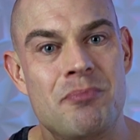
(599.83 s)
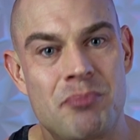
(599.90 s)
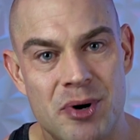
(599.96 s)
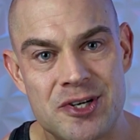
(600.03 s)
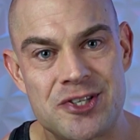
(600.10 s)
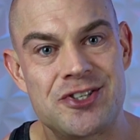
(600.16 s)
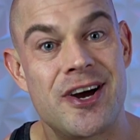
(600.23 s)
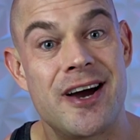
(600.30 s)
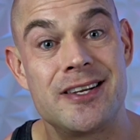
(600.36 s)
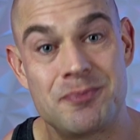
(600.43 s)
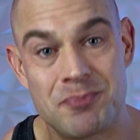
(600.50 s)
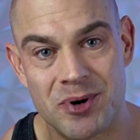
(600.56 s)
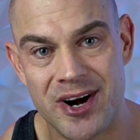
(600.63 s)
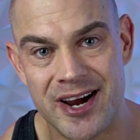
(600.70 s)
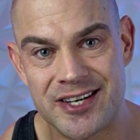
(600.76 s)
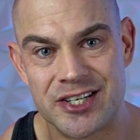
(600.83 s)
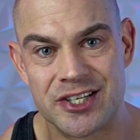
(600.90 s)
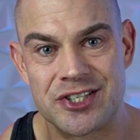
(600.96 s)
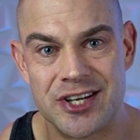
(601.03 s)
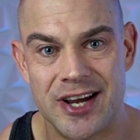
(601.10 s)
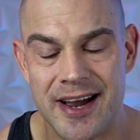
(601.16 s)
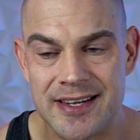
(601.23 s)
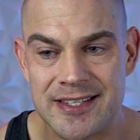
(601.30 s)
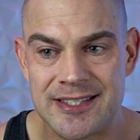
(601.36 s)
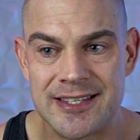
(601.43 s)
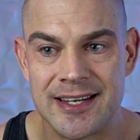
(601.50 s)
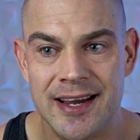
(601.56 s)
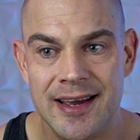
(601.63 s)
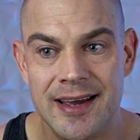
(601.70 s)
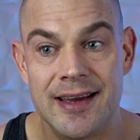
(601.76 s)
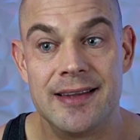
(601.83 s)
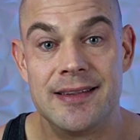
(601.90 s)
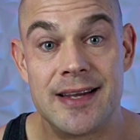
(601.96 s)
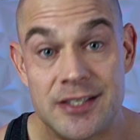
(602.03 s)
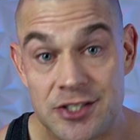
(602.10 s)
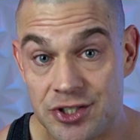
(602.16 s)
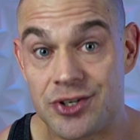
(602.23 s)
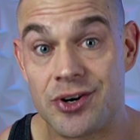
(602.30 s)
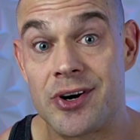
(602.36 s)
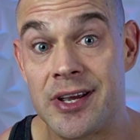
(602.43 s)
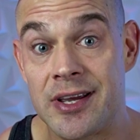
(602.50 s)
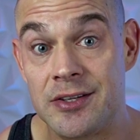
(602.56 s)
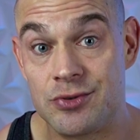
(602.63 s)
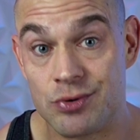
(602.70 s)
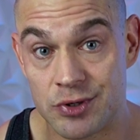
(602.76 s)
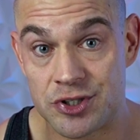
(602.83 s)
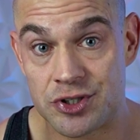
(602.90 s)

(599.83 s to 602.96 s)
per side per exercise, that's turning into a